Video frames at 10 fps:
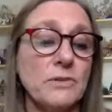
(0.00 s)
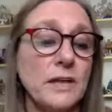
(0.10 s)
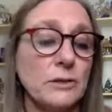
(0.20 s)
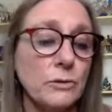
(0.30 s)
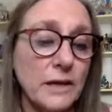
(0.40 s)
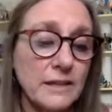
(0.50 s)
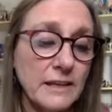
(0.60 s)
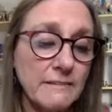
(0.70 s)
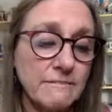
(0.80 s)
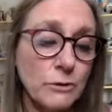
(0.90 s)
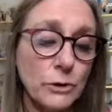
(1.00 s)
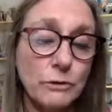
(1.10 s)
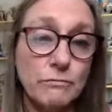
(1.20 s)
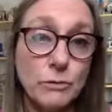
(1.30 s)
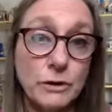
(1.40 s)
Then you get that
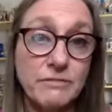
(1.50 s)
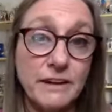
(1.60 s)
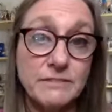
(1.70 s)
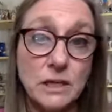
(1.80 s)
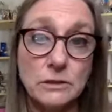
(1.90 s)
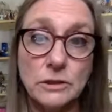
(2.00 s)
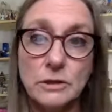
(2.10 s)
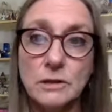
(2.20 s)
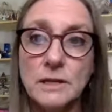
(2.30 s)
$45